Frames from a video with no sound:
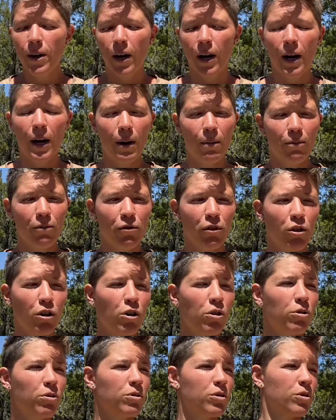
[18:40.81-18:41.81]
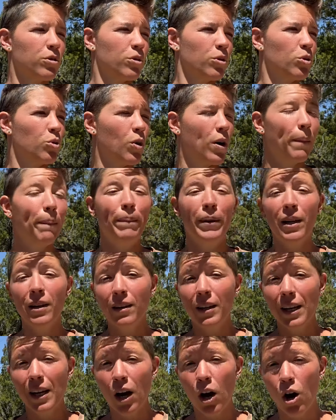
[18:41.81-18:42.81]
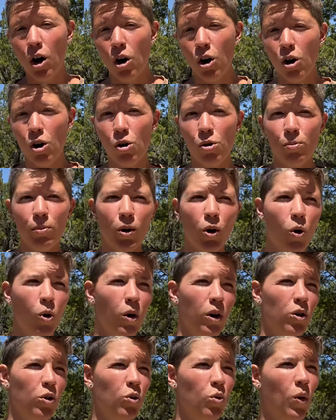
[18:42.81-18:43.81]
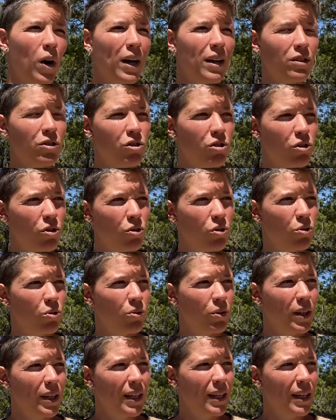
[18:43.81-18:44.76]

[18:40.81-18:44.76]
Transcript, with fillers: For those who are building a home or who want to, you